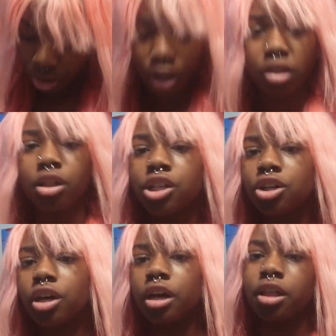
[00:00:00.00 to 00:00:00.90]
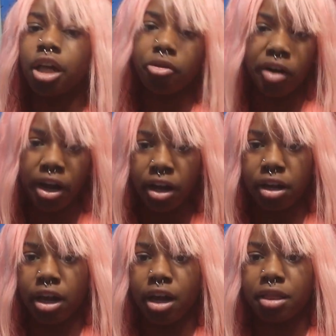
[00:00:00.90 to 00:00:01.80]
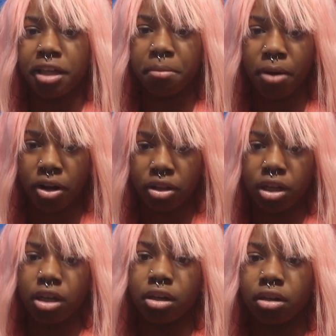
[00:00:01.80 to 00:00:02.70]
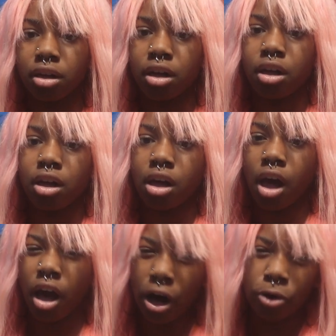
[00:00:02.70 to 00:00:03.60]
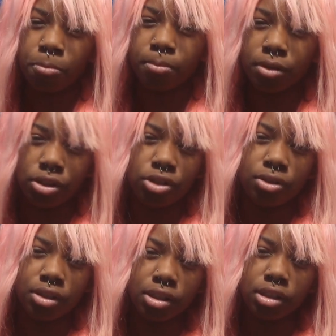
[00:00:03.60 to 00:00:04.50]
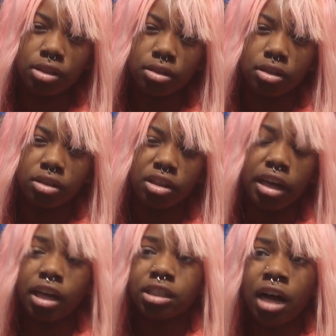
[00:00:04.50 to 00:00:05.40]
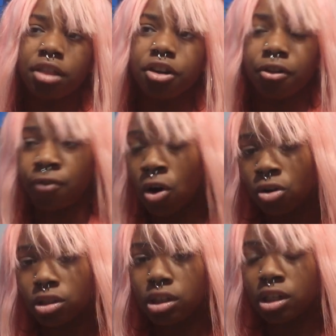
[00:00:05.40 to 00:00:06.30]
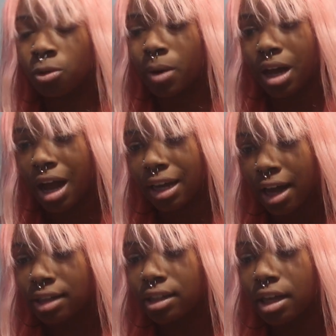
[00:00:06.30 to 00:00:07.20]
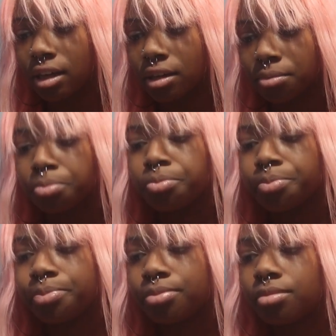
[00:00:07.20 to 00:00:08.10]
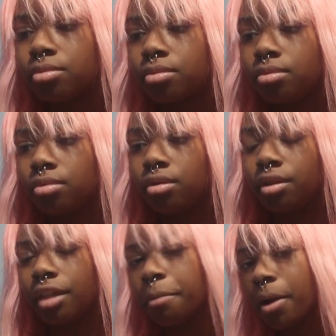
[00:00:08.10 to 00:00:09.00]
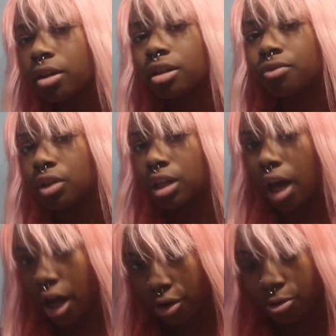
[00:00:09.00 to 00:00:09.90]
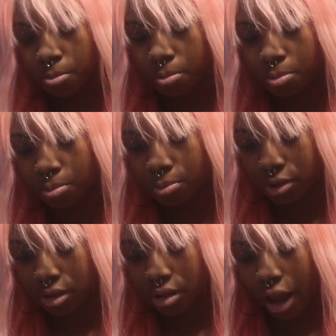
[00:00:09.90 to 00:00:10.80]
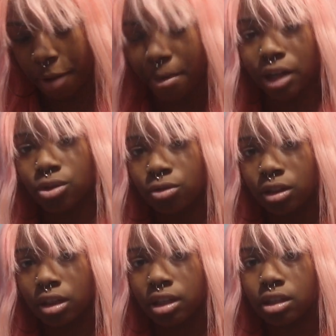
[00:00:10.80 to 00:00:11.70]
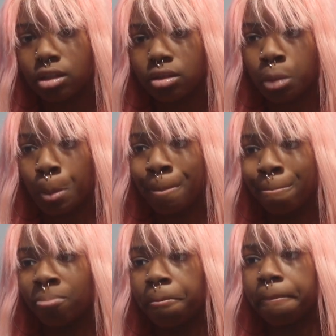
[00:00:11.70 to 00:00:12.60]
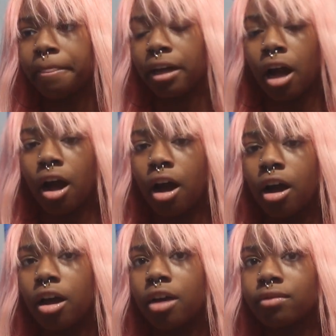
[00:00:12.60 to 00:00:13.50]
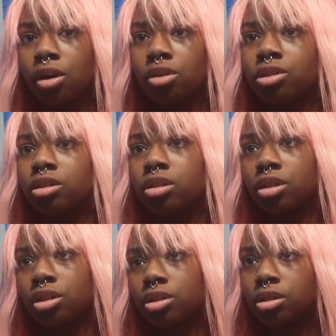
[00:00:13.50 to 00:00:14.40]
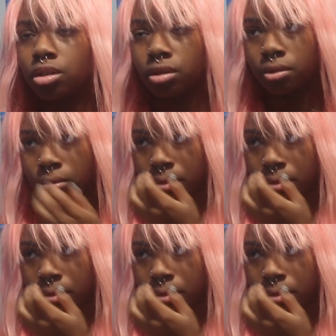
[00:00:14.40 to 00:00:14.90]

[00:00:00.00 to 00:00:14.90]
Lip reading: They took it and they ran, and they barely helped the students. Like, it's not their fault in a way, I guess. Like, they barely really helped at my school, at least. Like, I have gone to the nurse,